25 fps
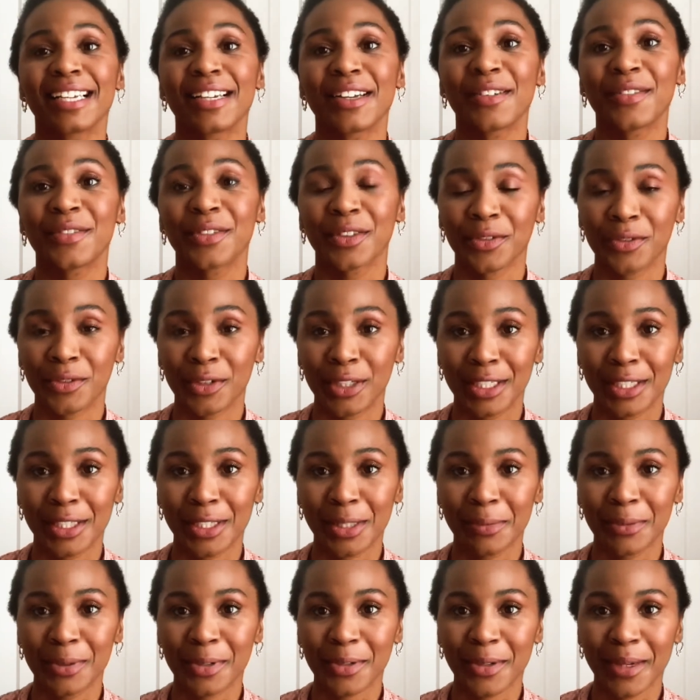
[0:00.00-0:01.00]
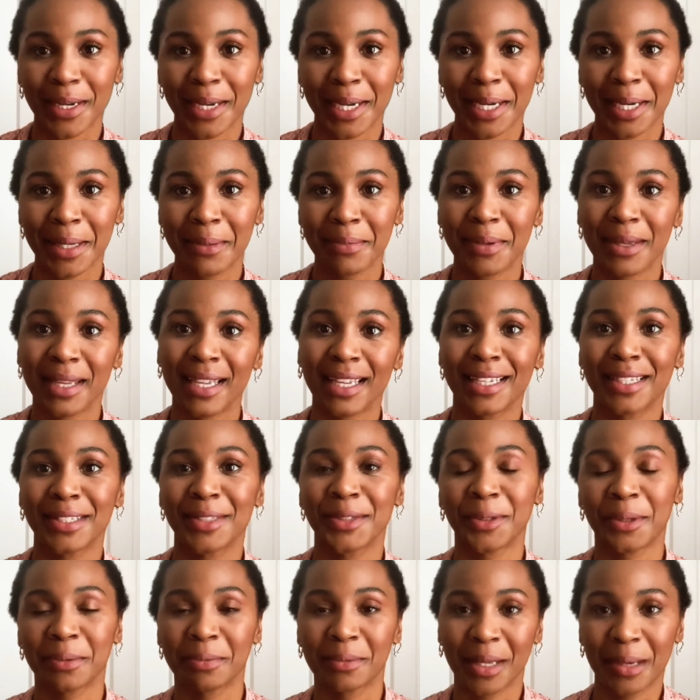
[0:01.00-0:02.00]
feel free to subscribe and
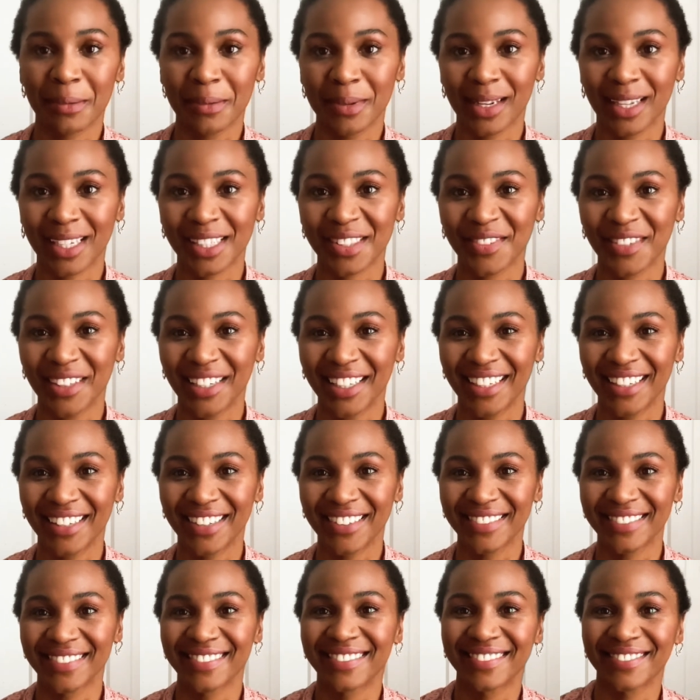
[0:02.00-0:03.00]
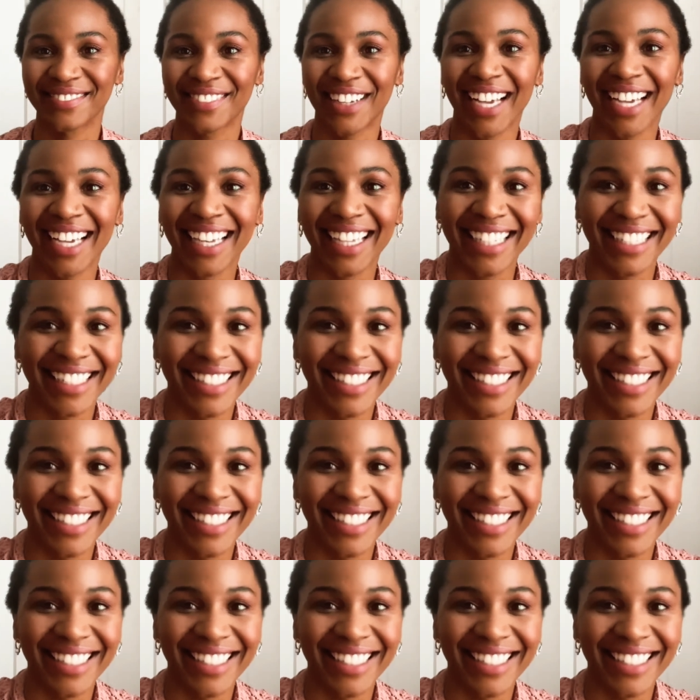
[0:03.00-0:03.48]
join me on the next video. Bye.